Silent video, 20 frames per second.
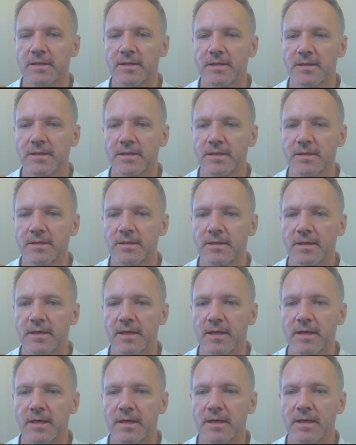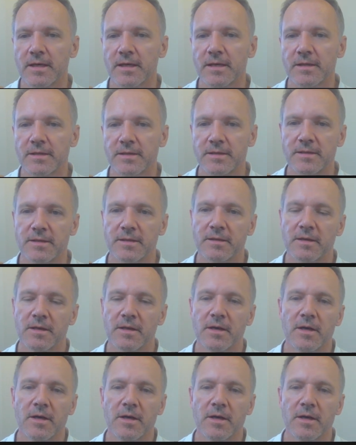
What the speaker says: here, and here.